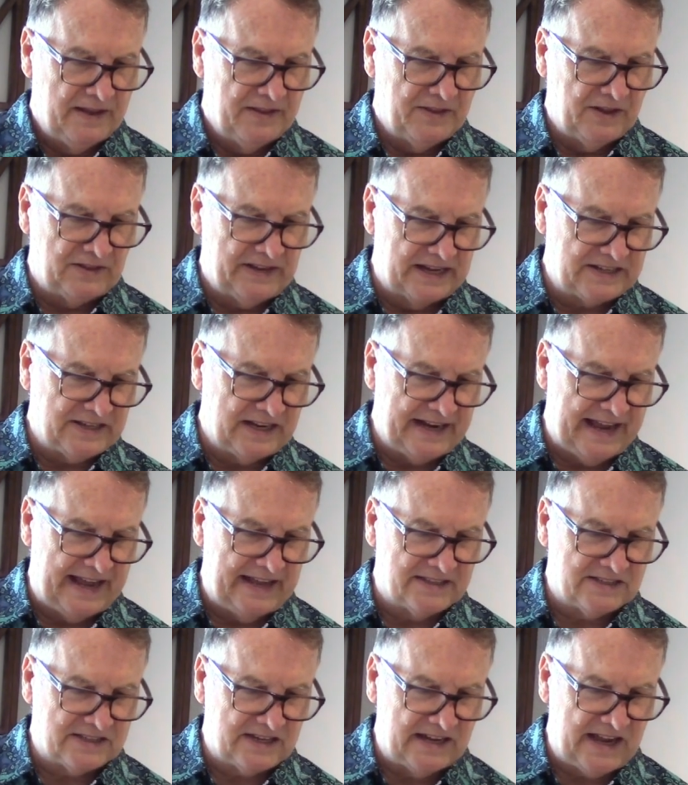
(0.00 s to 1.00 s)
The lesson
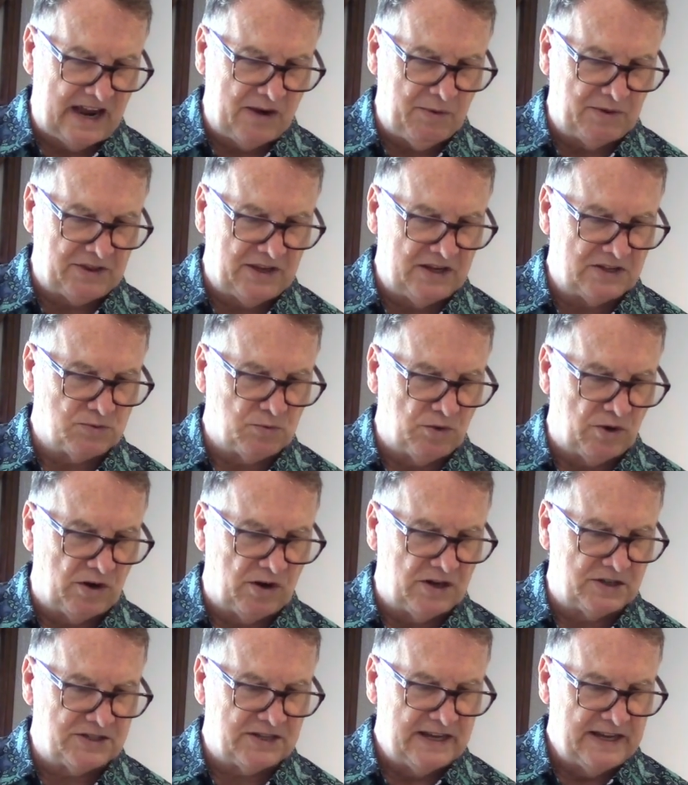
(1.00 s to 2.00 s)
ends today with these
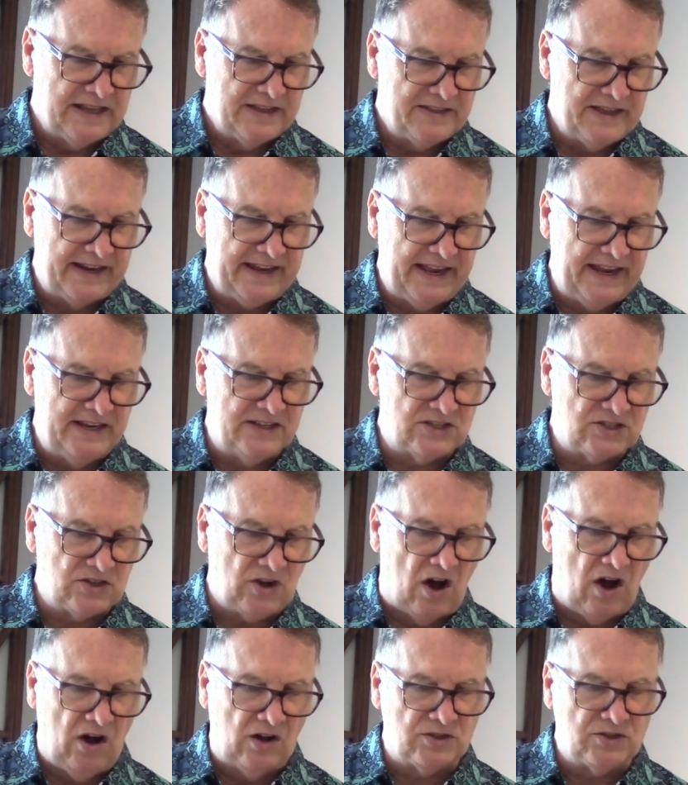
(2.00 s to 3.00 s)
words Then he,
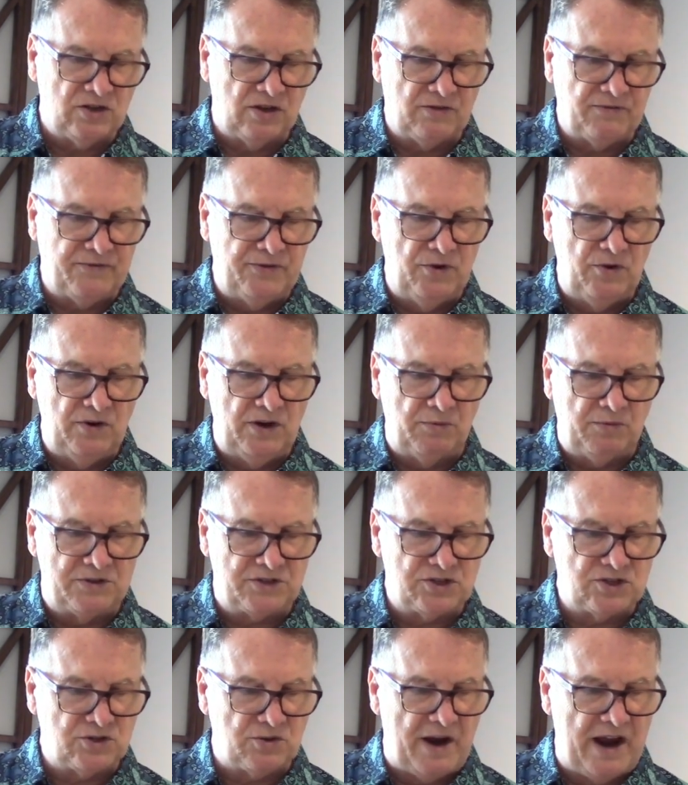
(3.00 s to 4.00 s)
Saul, took food and was
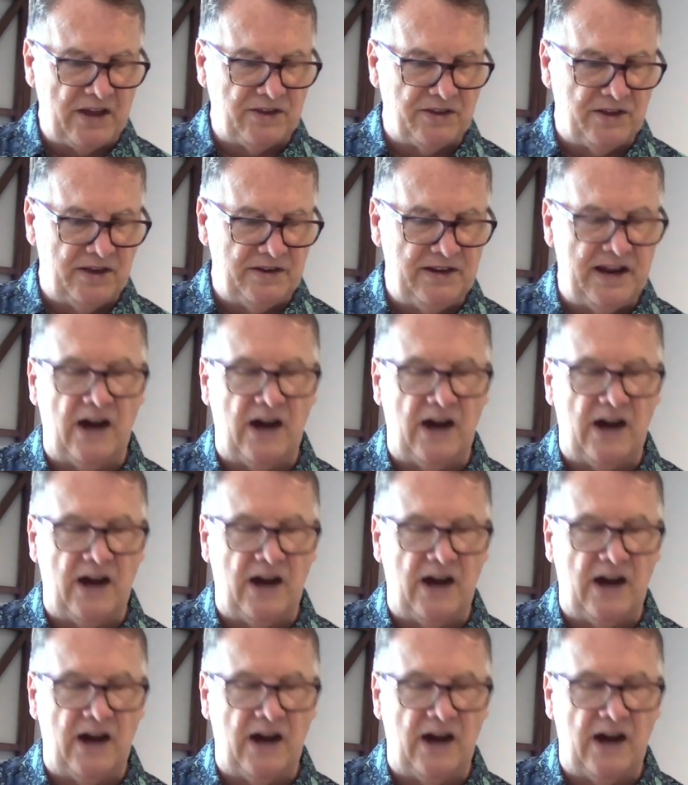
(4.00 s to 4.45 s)
strengthened.